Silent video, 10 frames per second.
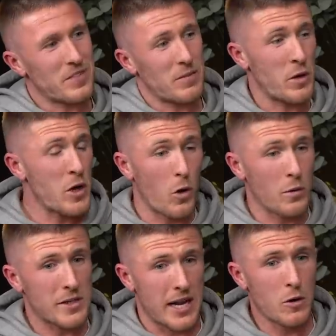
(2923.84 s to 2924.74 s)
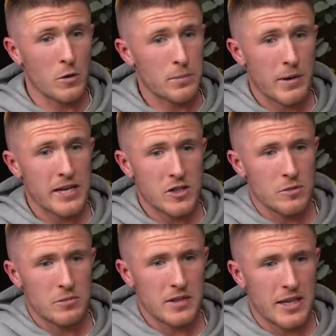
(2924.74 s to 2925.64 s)
I always play in the
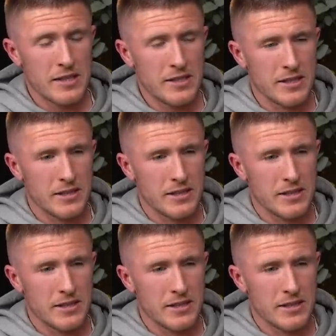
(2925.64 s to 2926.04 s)
summer with the lads, lad.